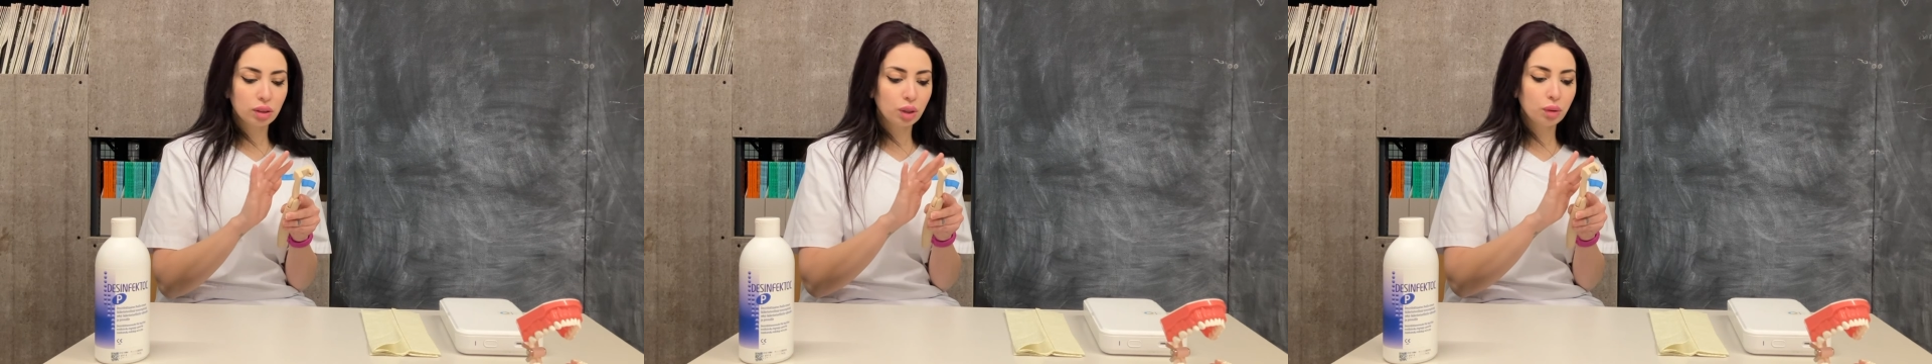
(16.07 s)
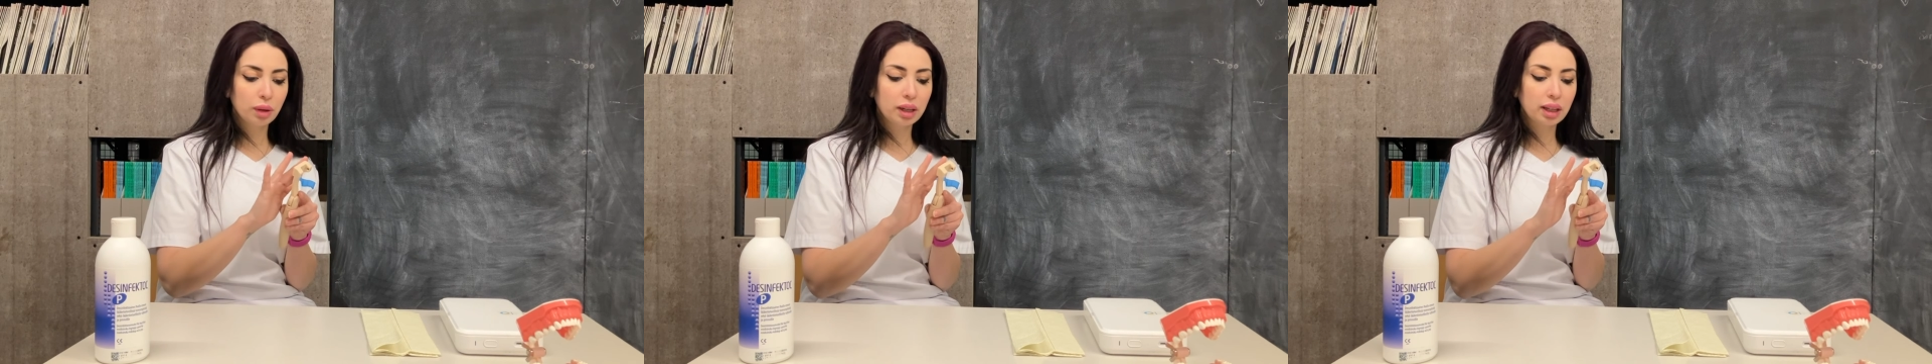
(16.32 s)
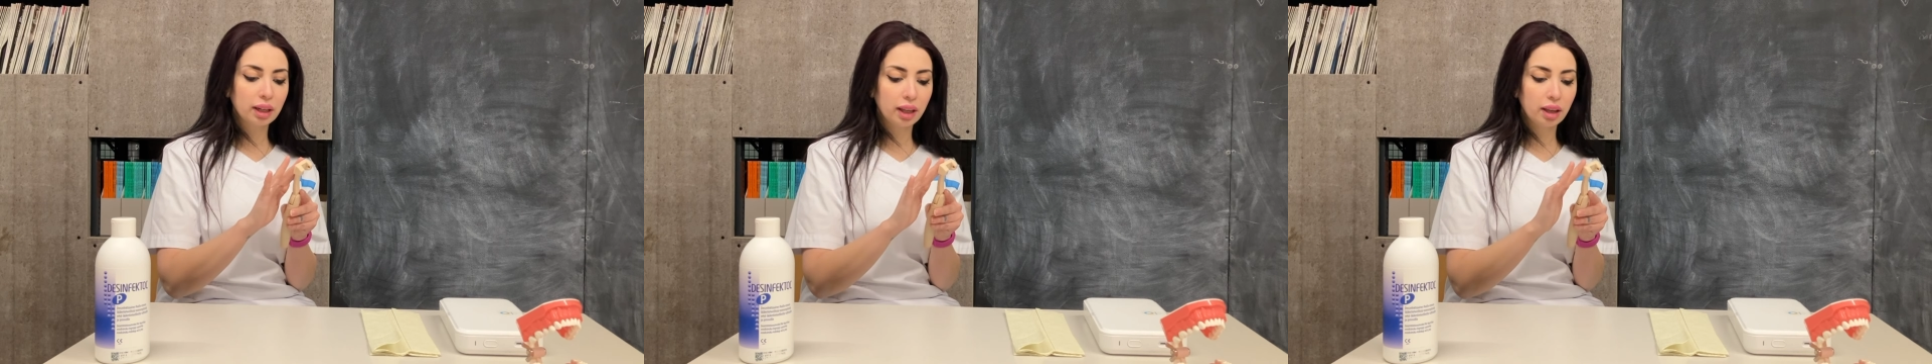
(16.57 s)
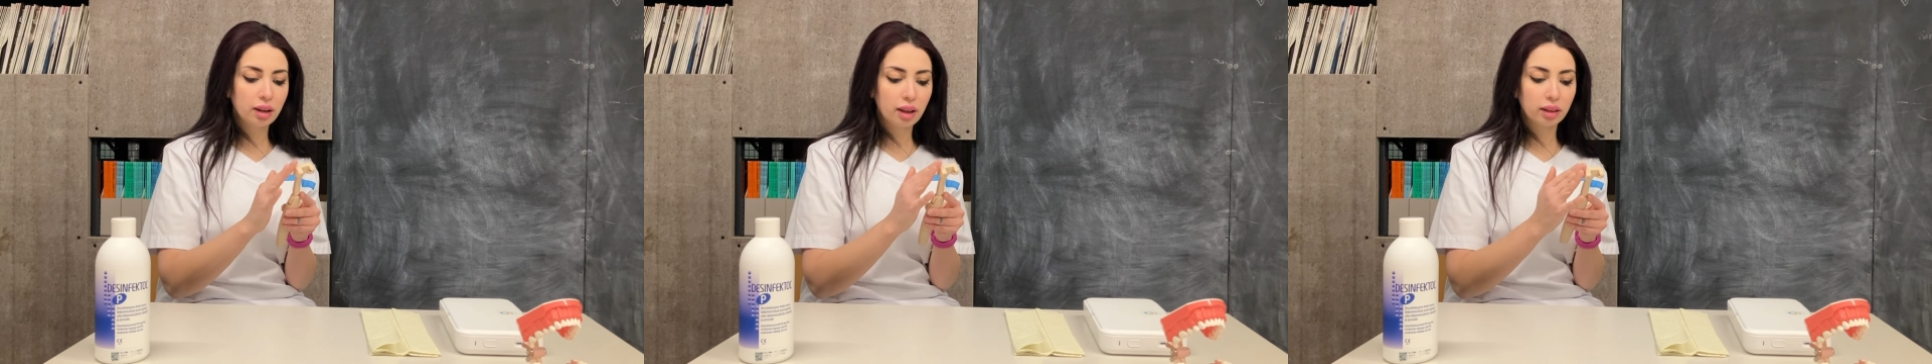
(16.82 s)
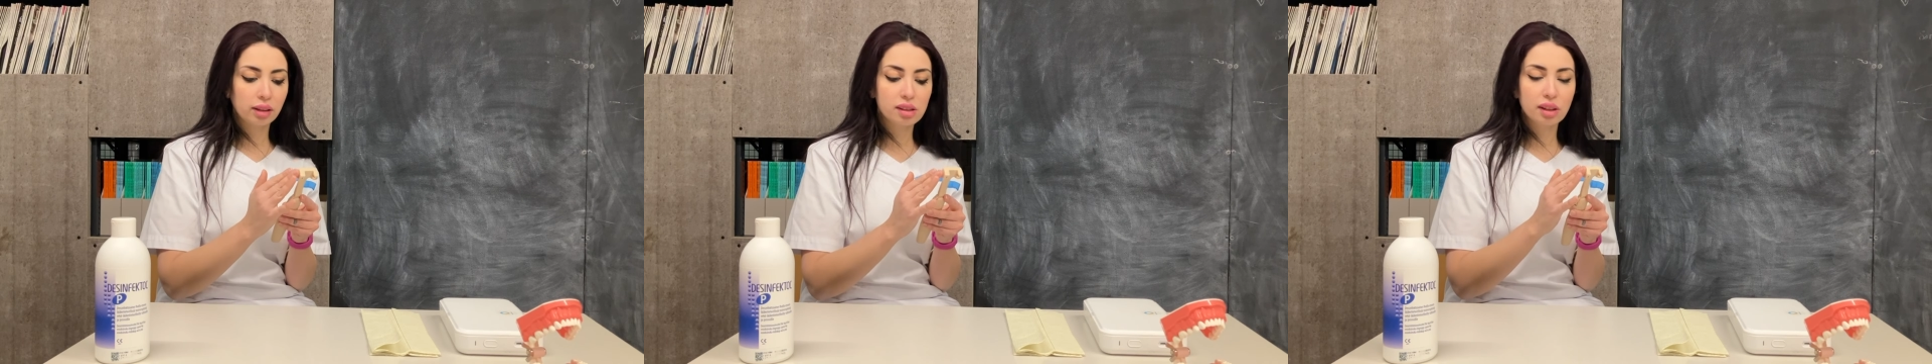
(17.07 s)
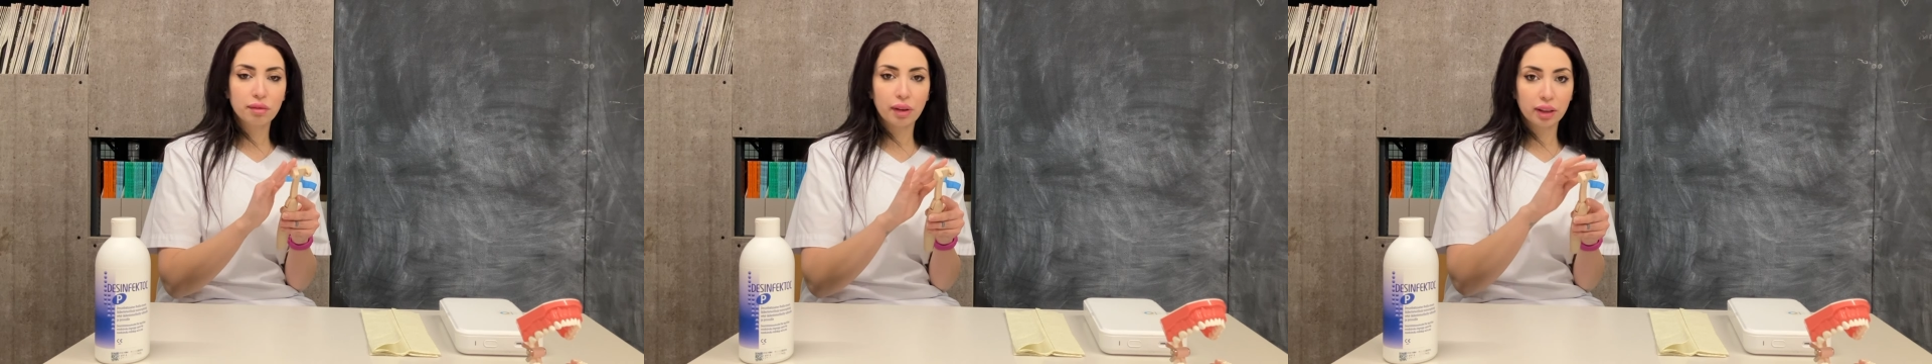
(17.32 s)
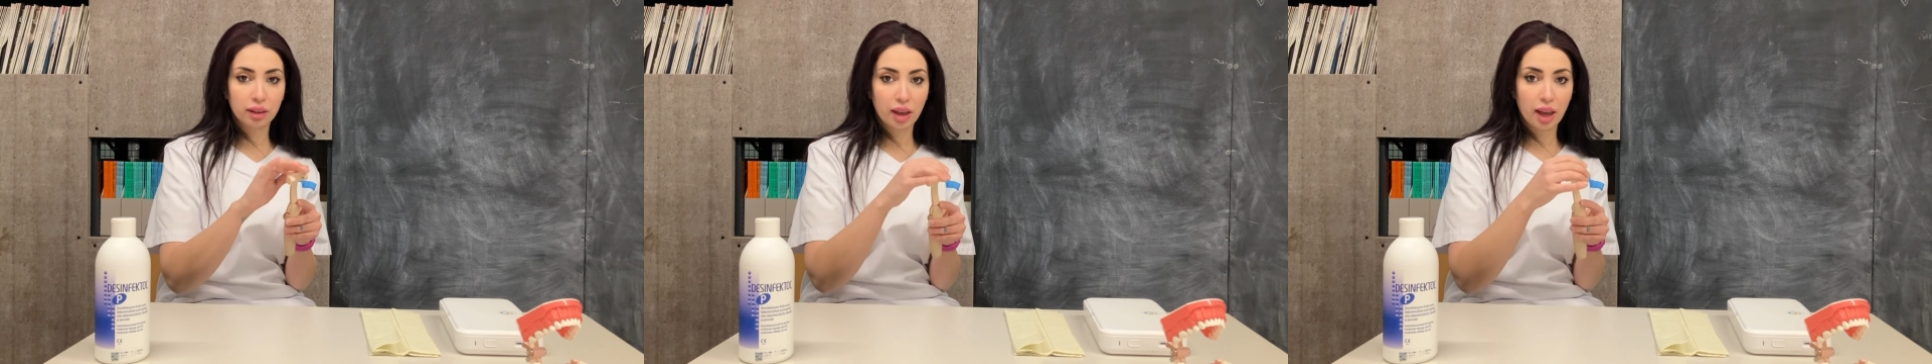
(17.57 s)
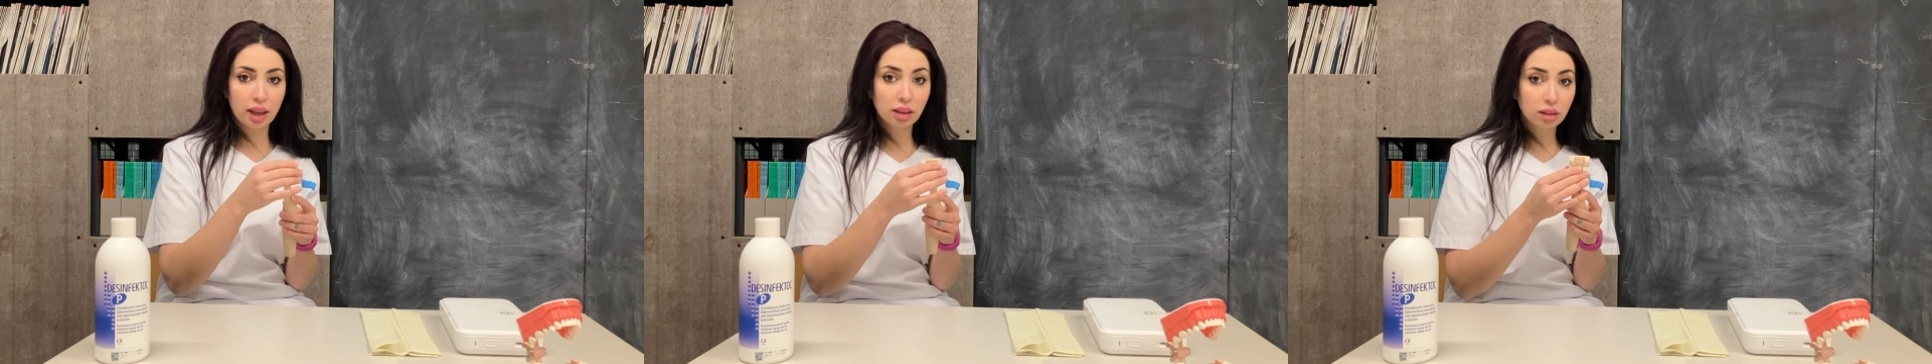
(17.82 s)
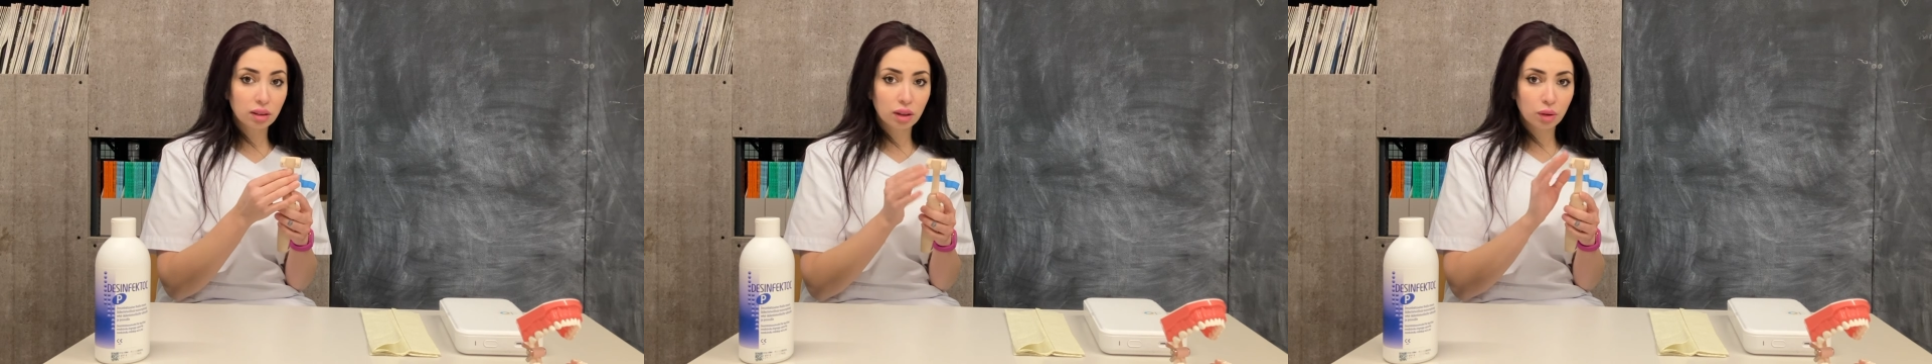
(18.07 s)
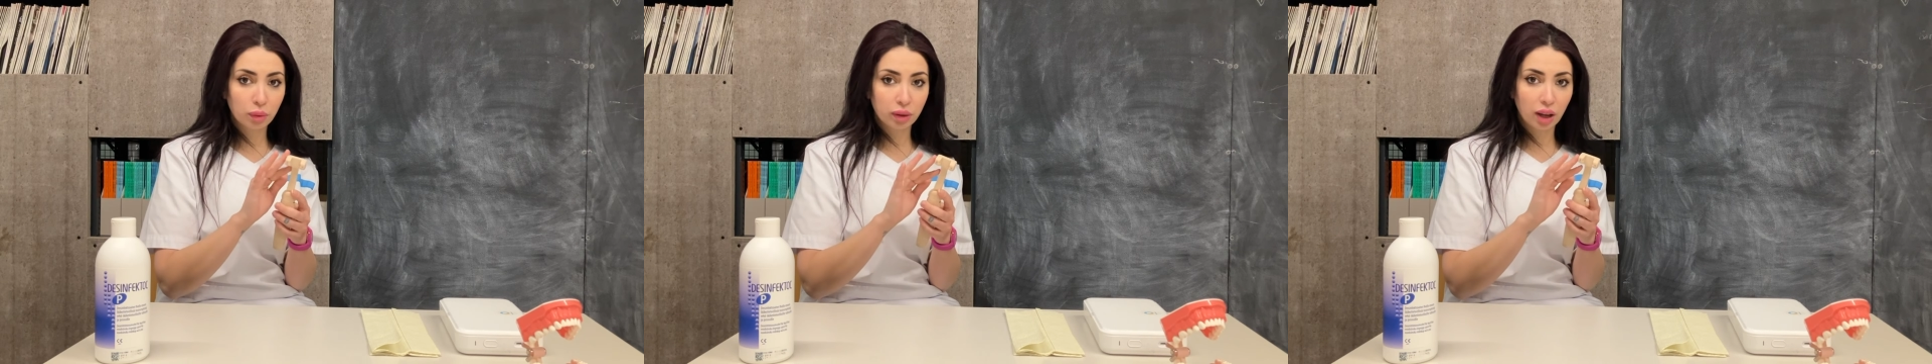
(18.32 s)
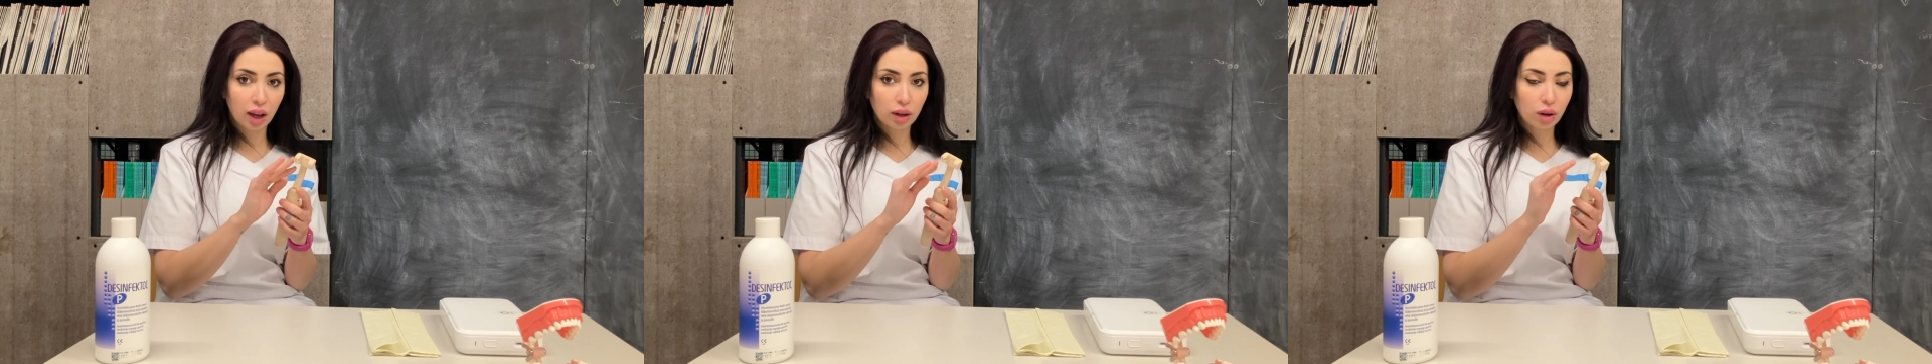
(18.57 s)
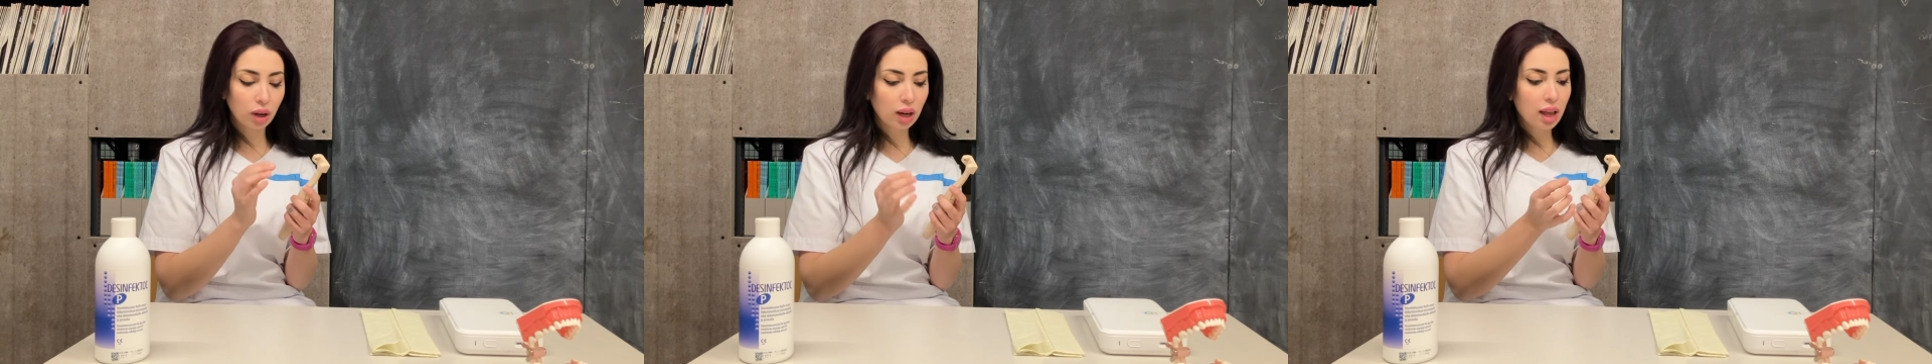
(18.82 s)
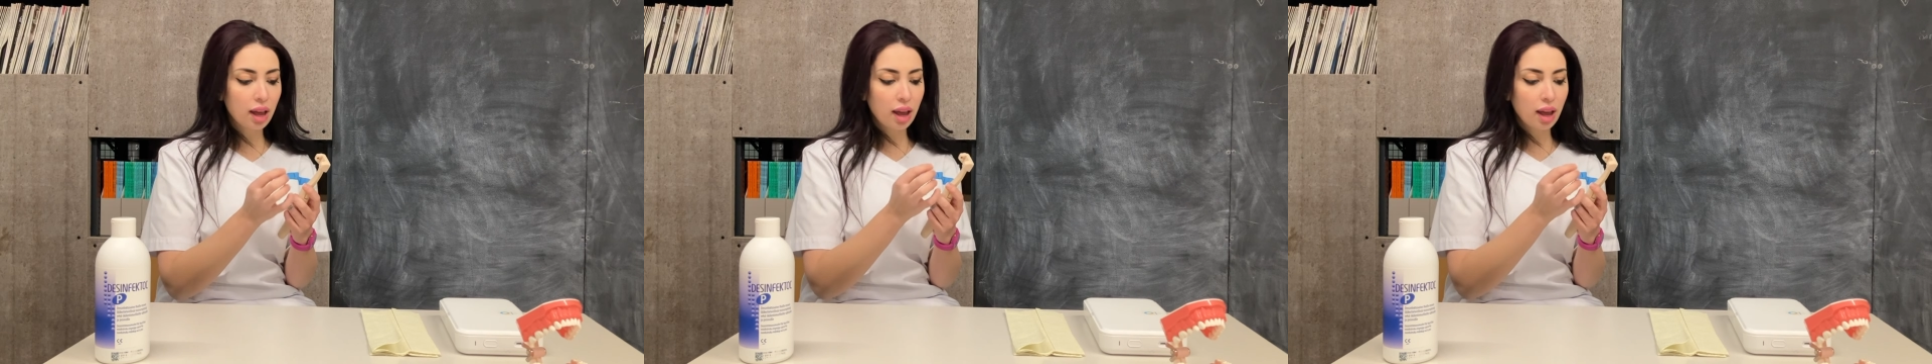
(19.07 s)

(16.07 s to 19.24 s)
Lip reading: You will clean and disinfect the head with the alcohol,